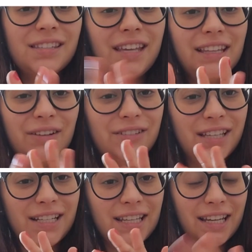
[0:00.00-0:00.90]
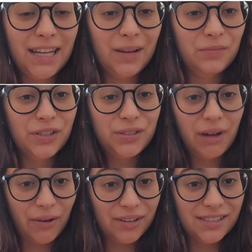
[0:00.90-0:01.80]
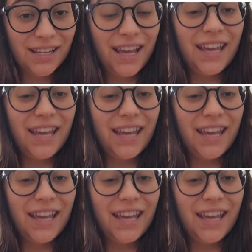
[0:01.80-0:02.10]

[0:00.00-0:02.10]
saying that I was going to take a nap for 2 hours.